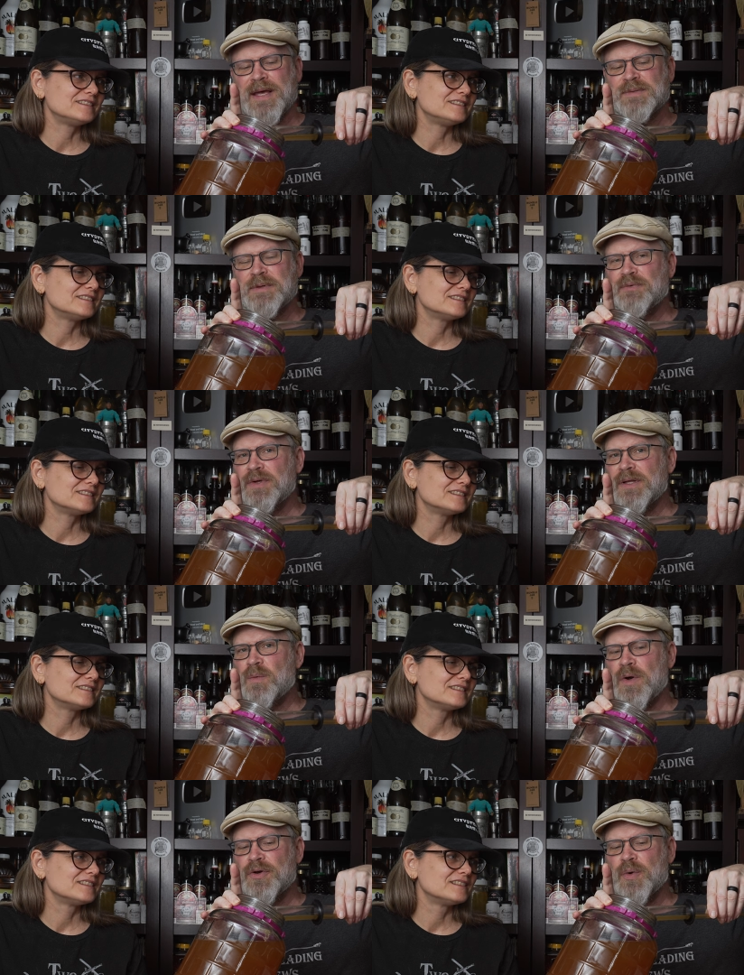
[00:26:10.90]
Speaker 1: makes me really
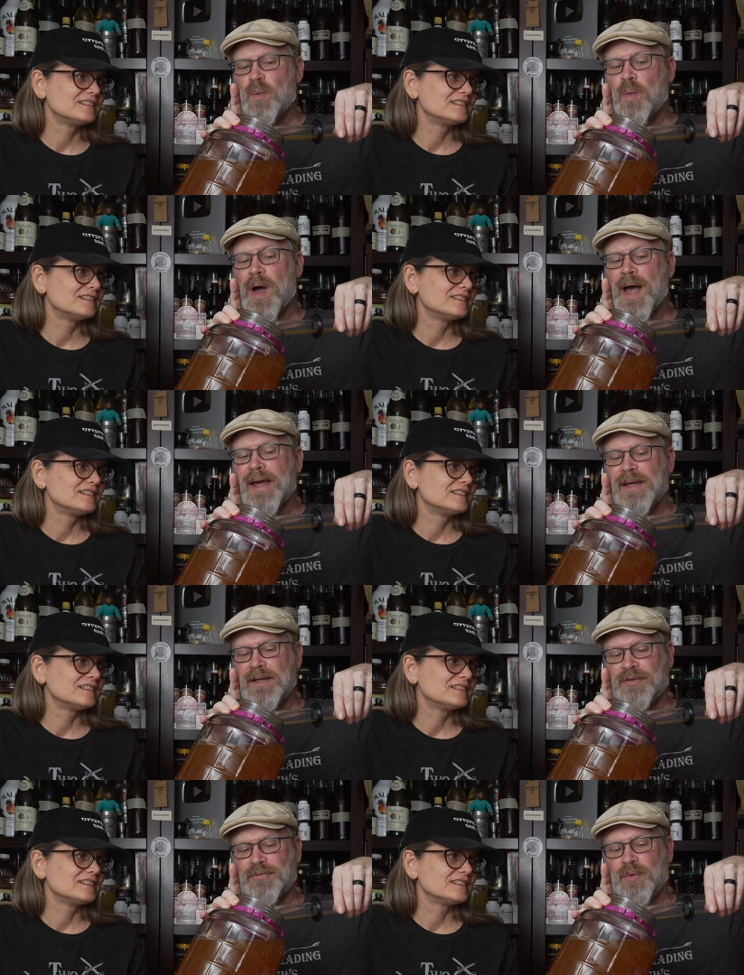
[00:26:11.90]
wonder why
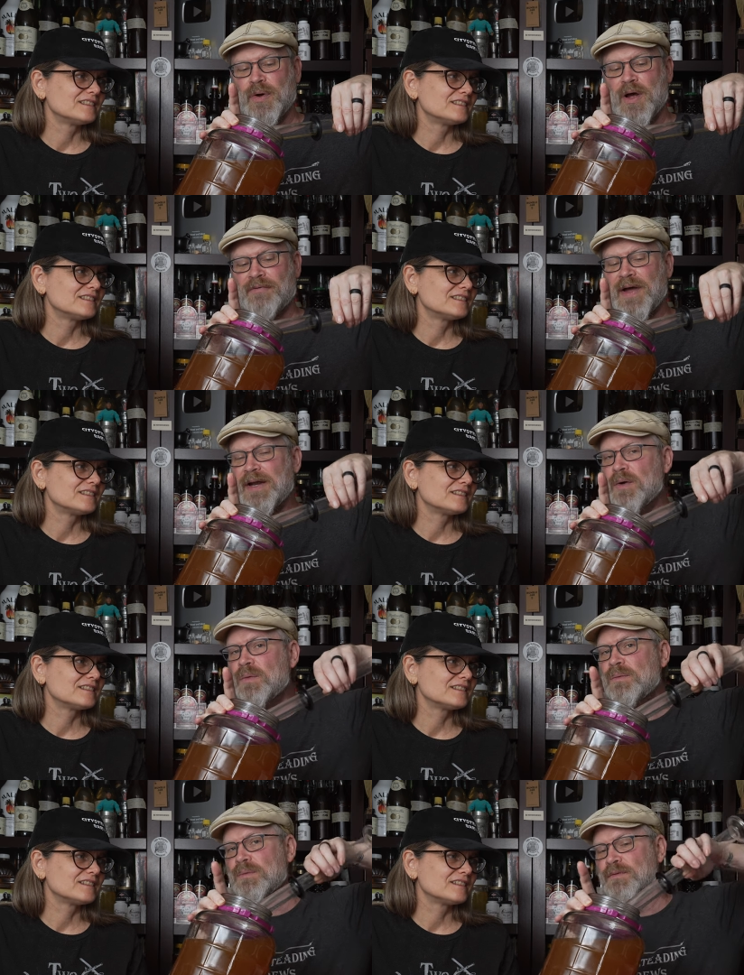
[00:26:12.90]
it threw it off. I
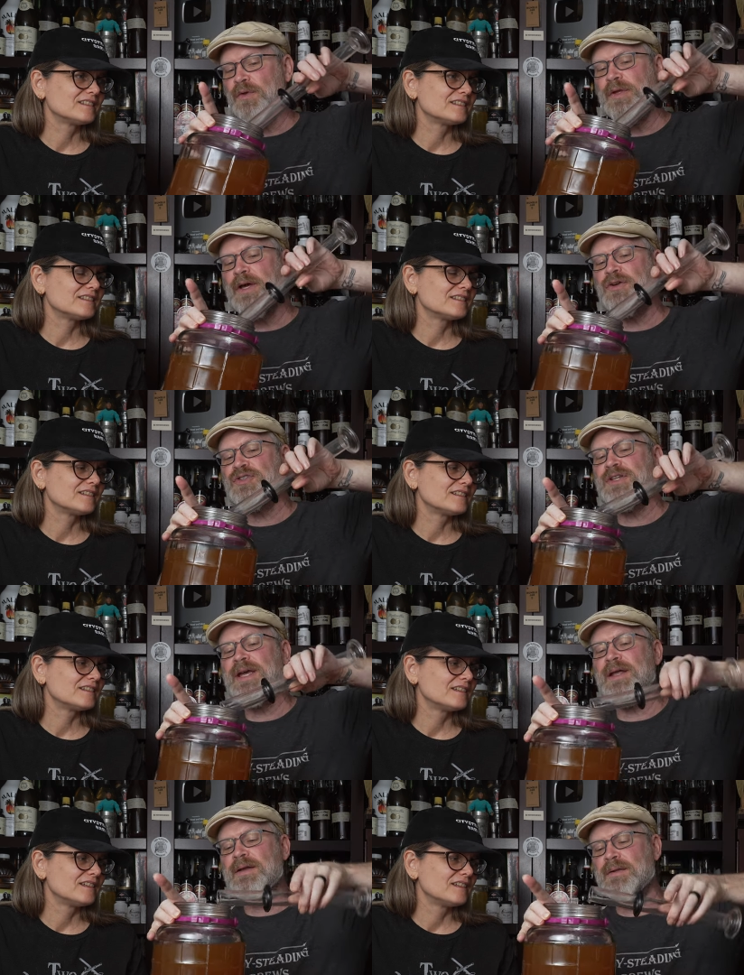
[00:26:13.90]
don't fully
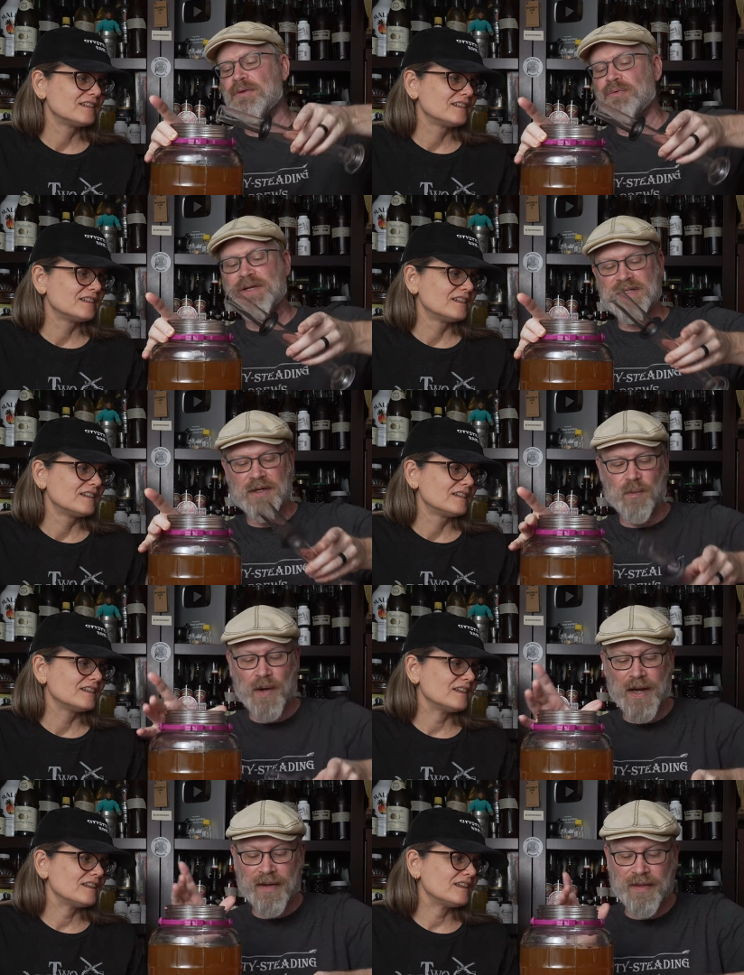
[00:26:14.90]
understand the reasoning
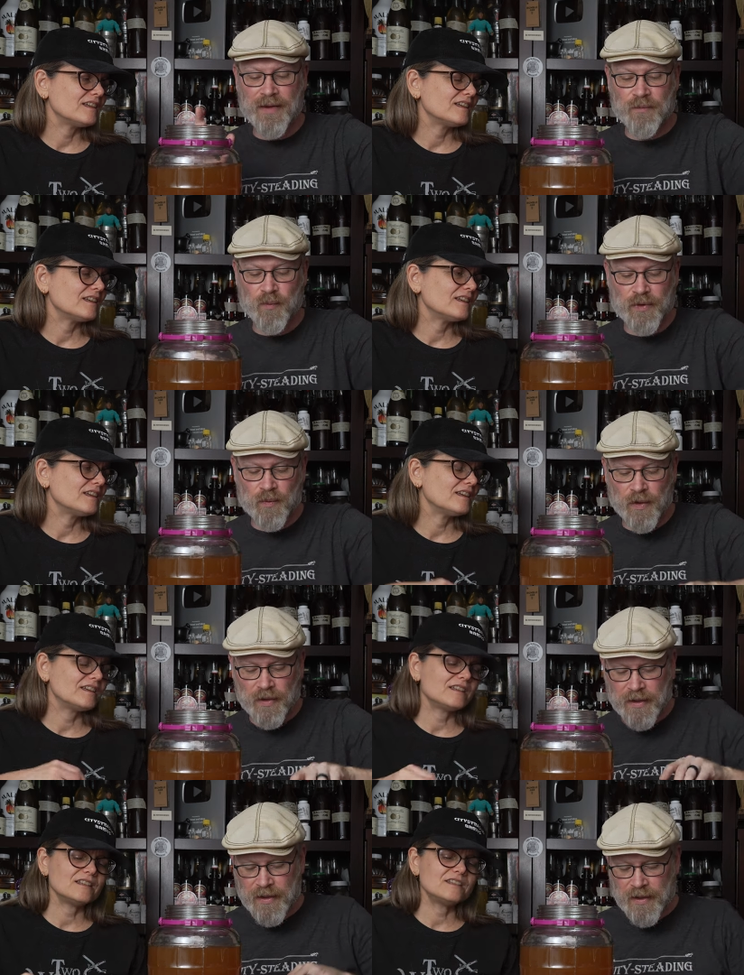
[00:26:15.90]
why that wouldn't
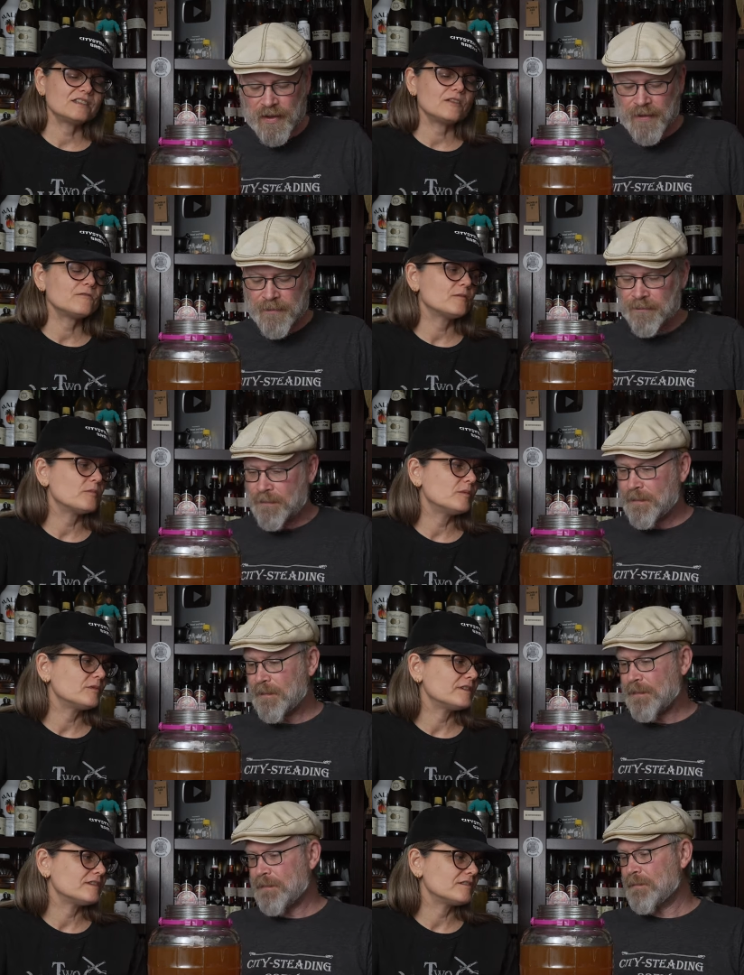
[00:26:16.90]
work.
Speaker 2: And to go from
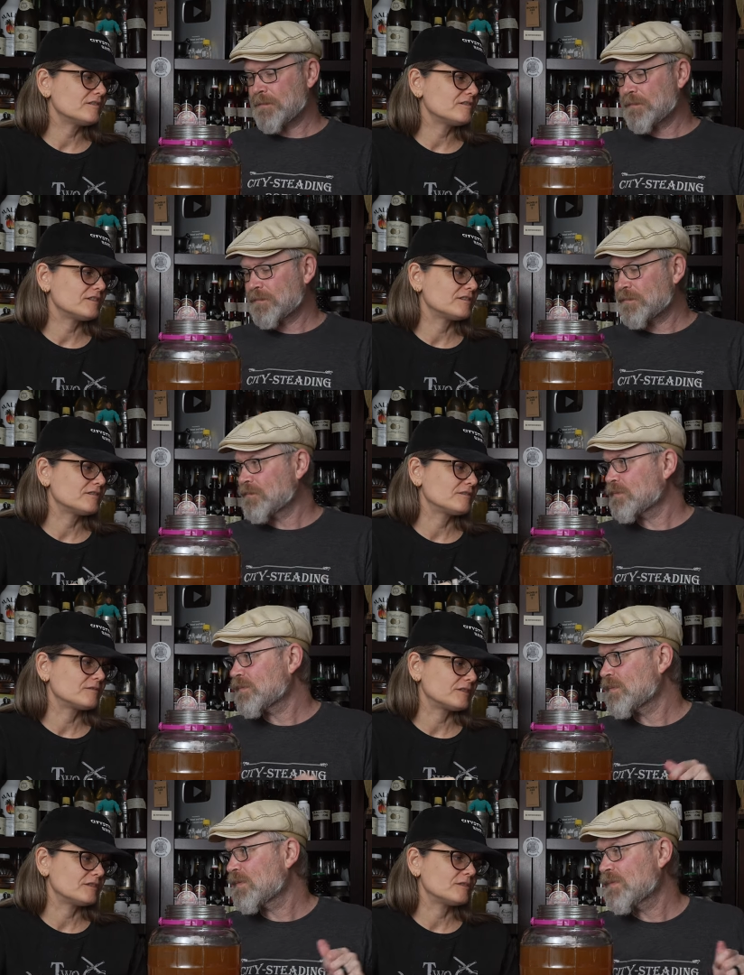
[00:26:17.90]

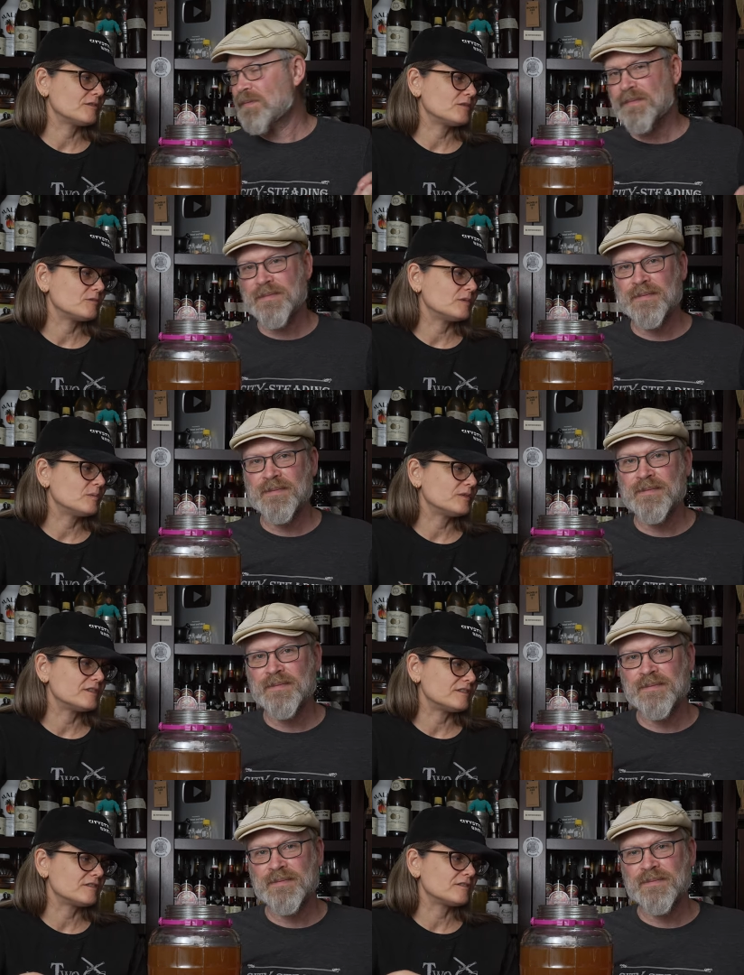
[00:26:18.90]
1.000 to
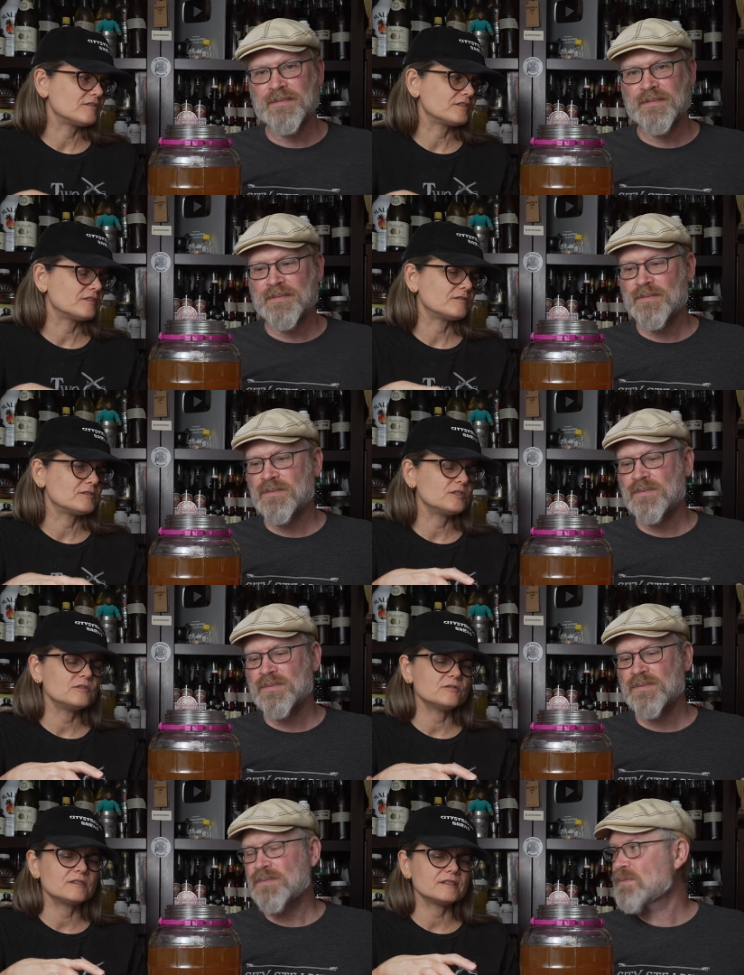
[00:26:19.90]

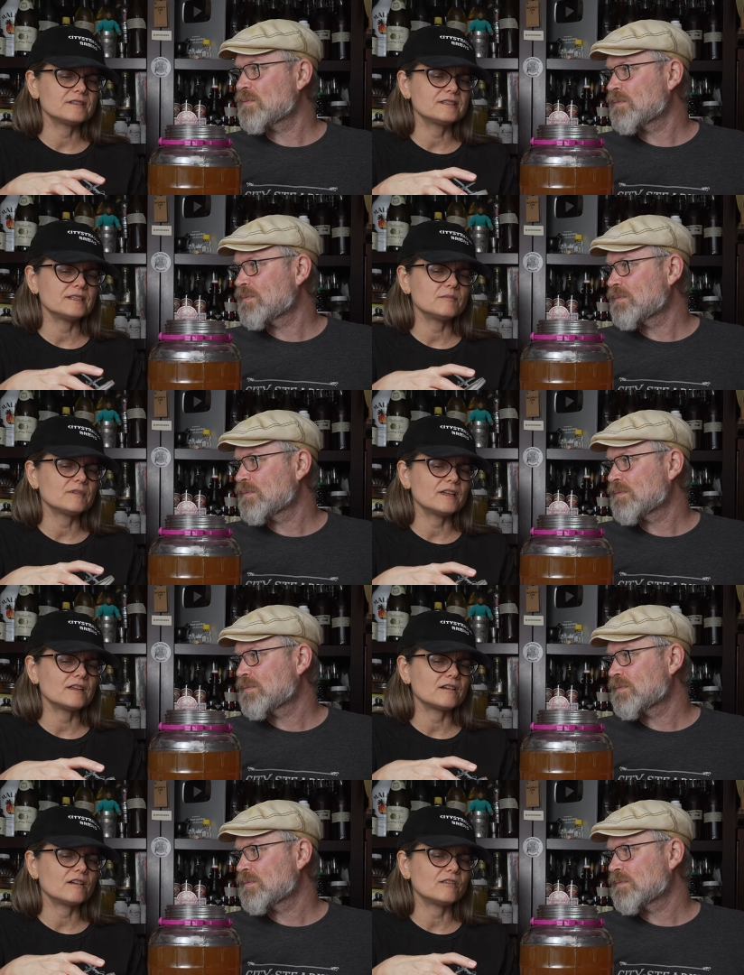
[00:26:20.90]
1.002 doesn't seem
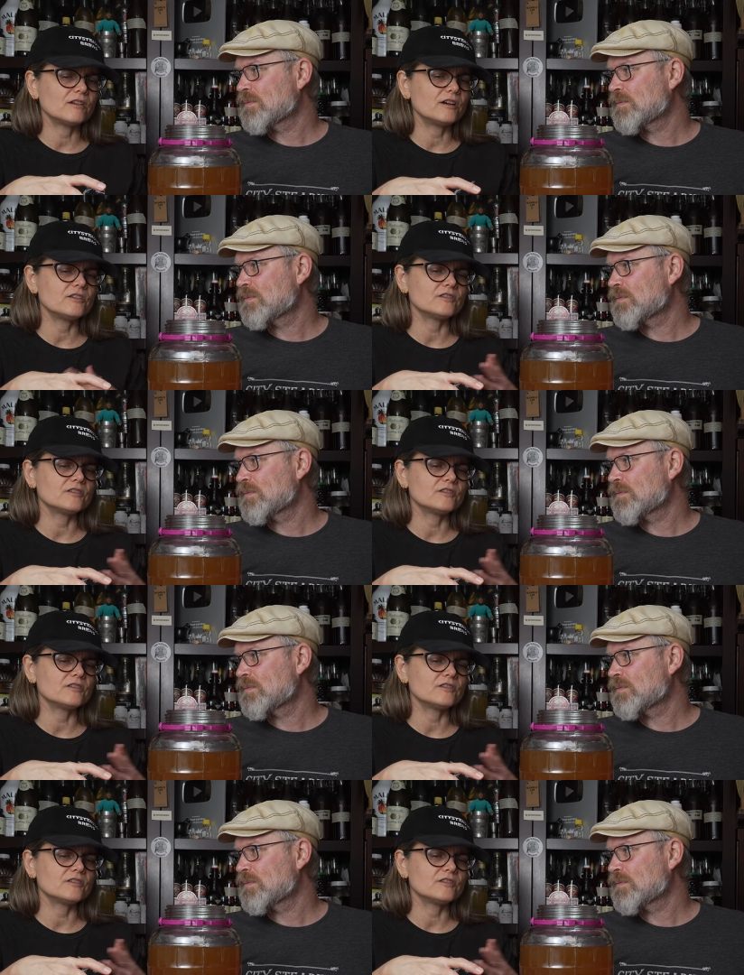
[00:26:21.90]
like a large